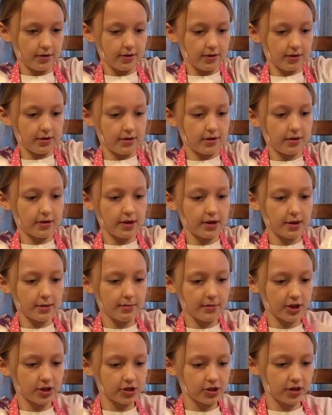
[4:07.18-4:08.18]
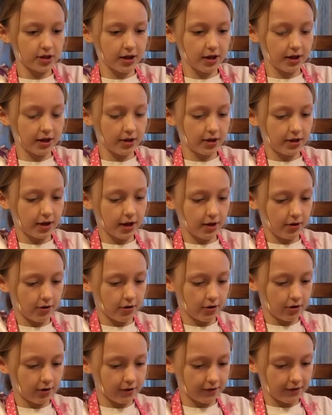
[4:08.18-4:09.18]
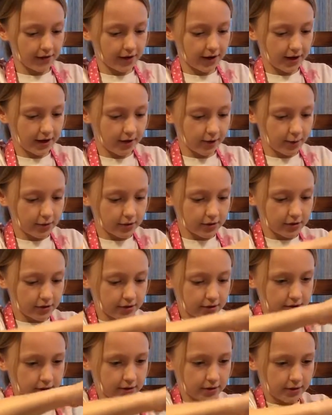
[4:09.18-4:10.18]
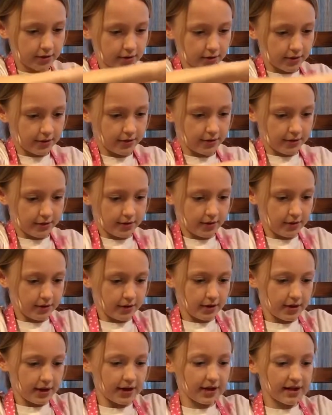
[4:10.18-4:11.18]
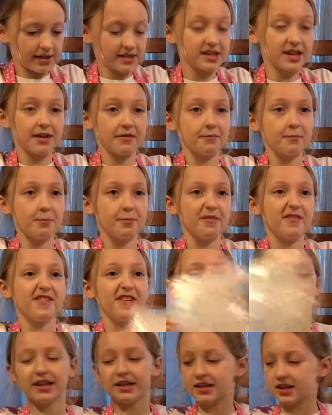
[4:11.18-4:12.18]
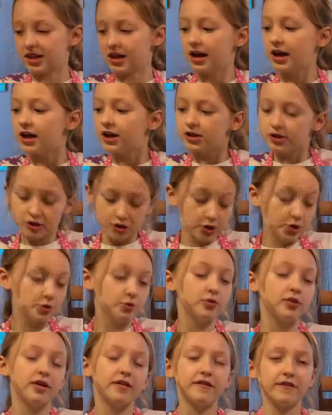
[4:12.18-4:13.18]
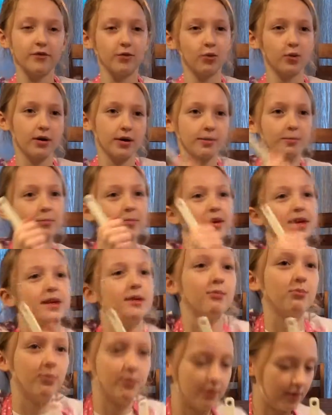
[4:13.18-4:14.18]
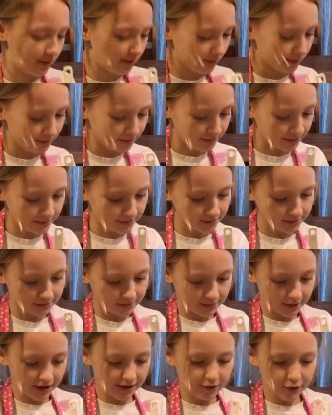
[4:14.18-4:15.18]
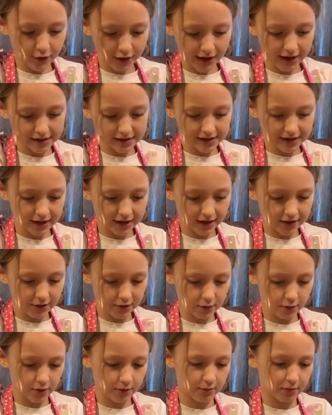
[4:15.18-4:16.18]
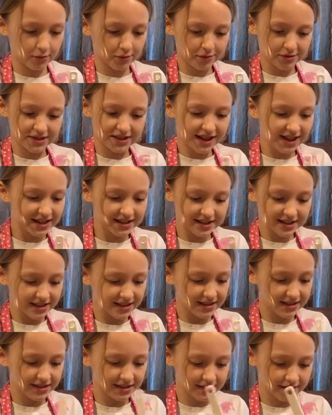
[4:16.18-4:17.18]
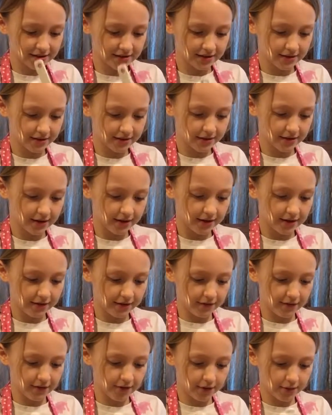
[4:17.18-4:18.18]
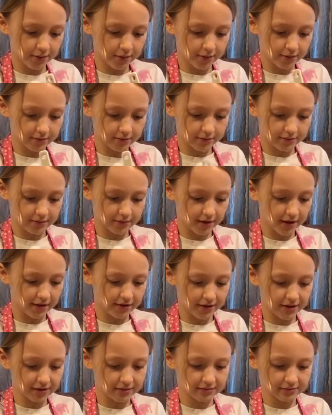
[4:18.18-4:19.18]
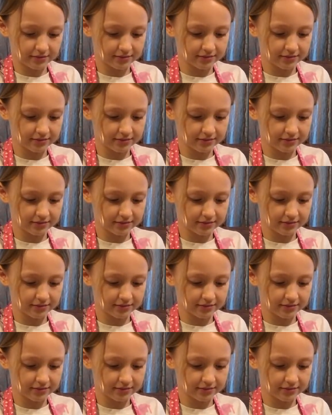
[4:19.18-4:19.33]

Like that. Make sure that you get all of it out. And this can fit to two to four people. If you have like normal sizes, if you have it.